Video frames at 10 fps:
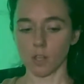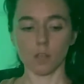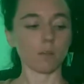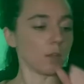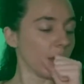
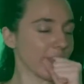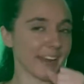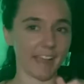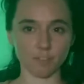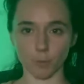and I
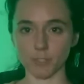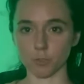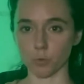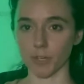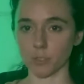have to wait till
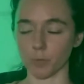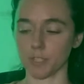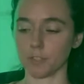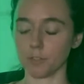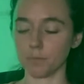
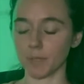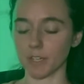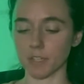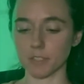2022, because